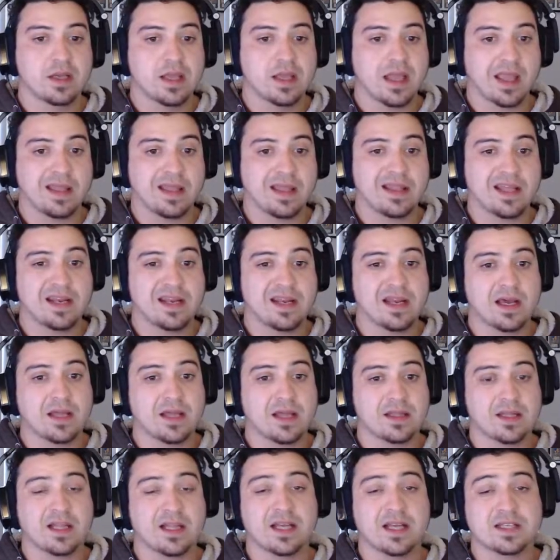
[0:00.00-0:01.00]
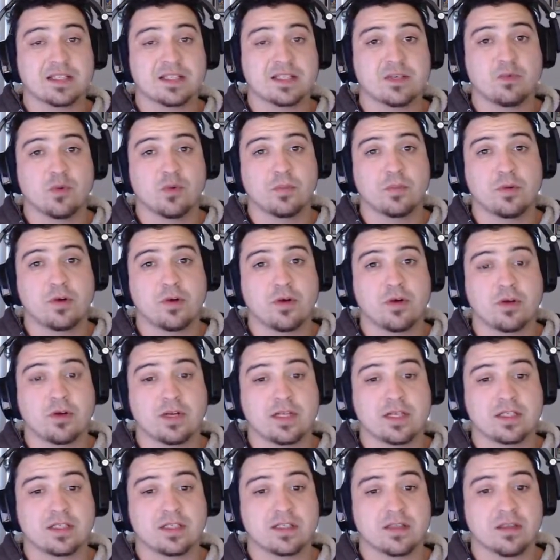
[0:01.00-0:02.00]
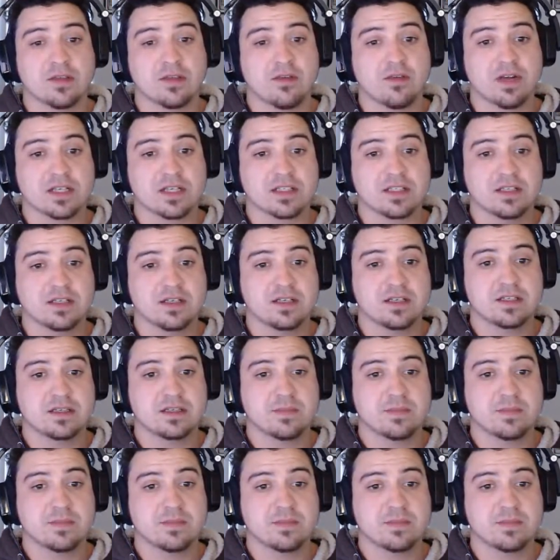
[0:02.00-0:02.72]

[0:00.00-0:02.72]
And then the last thing we'll put on is the thrusters,